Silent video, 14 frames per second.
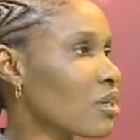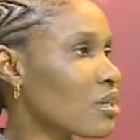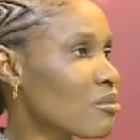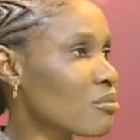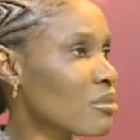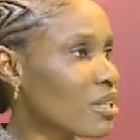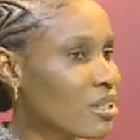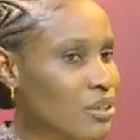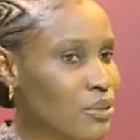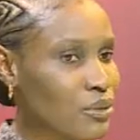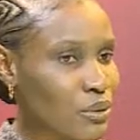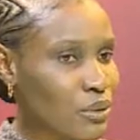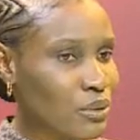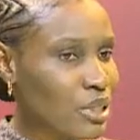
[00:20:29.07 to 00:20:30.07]
economic, you
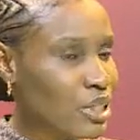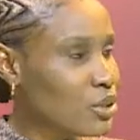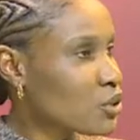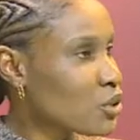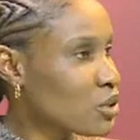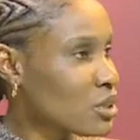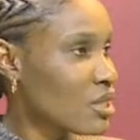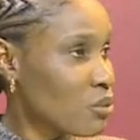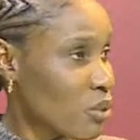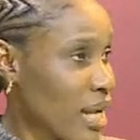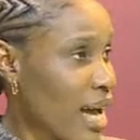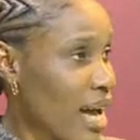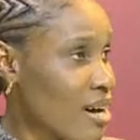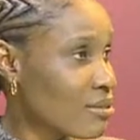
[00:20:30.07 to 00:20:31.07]
know, issues that
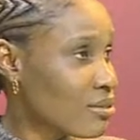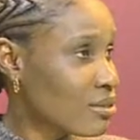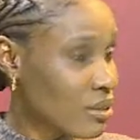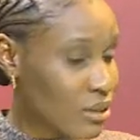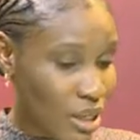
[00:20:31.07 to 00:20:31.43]
we have,